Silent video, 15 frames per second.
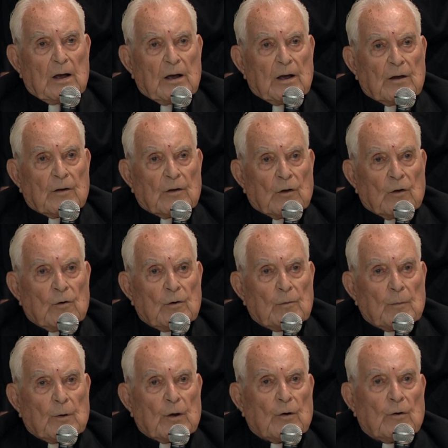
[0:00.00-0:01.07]
And lo
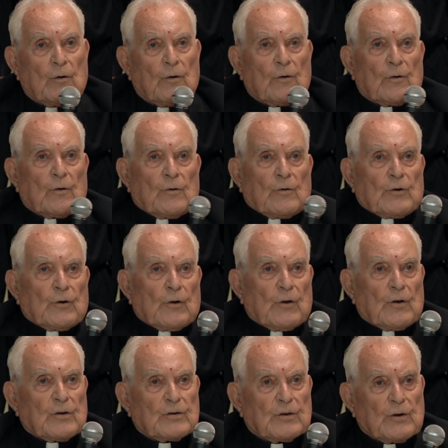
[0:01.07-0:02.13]
and behold,
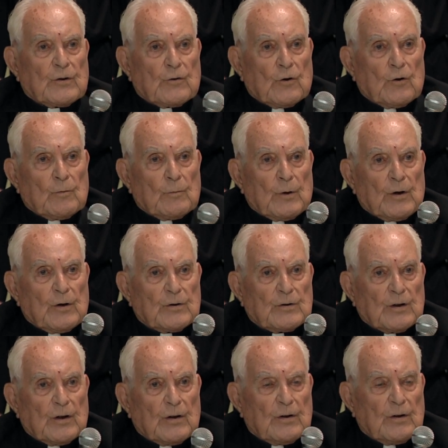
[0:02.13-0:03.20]
O'Shaughnessy told me, he
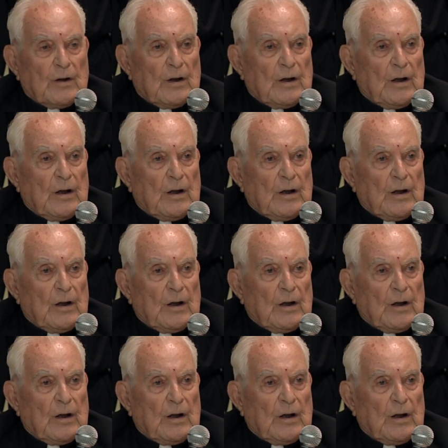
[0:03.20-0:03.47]
said,